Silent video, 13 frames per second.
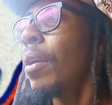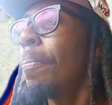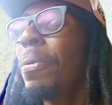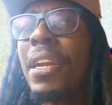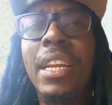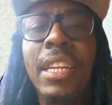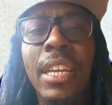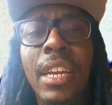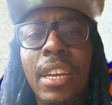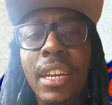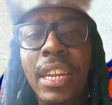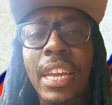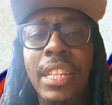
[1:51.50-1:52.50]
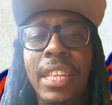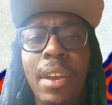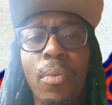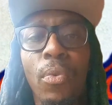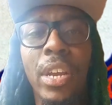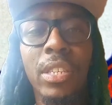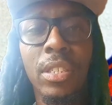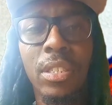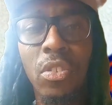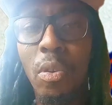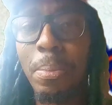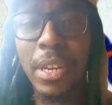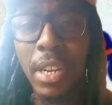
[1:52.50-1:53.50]
But at the end of the day, that rest is
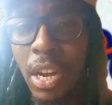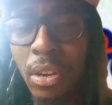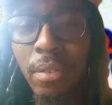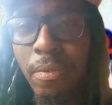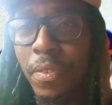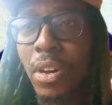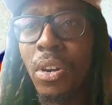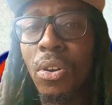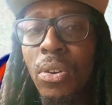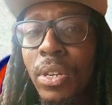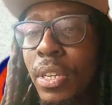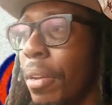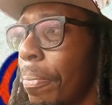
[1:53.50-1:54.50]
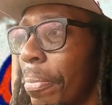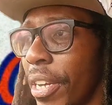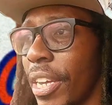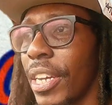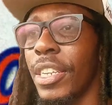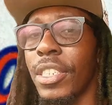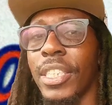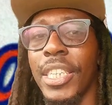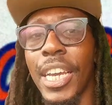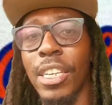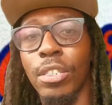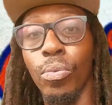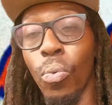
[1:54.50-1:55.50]
going to be null and void because
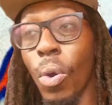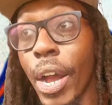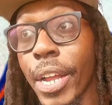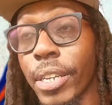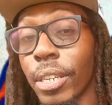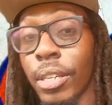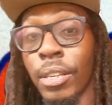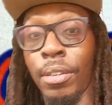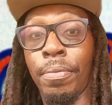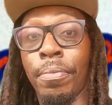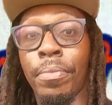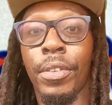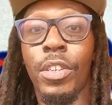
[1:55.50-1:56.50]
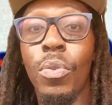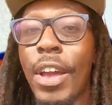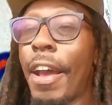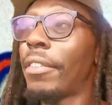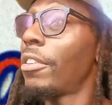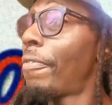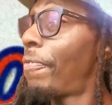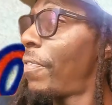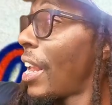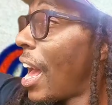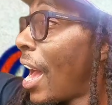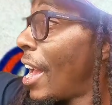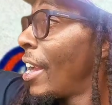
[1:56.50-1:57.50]
guess what? You have to
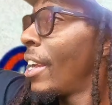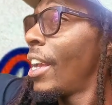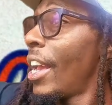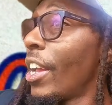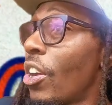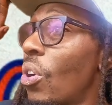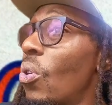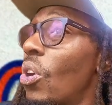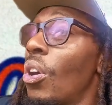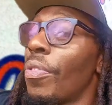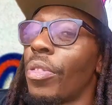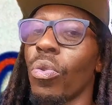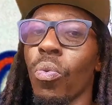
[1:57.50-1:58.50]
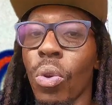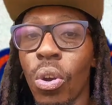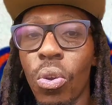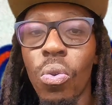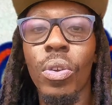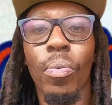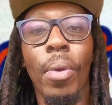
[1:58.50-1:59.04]
fly and go on the road